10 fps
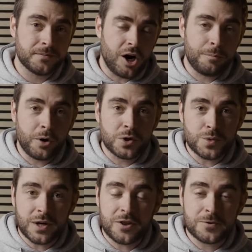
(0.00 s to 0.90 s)
Uphold's
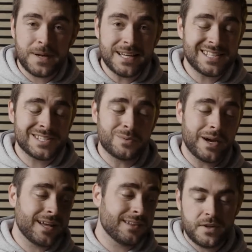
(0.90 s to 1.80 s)
one of those places
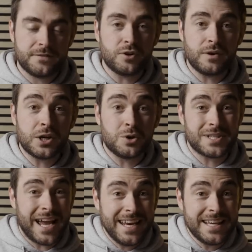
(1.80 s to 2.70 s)
where they've not really
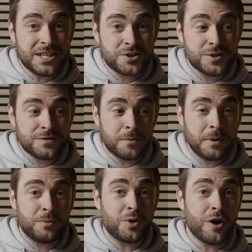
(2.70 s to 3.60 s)
caused any issues for people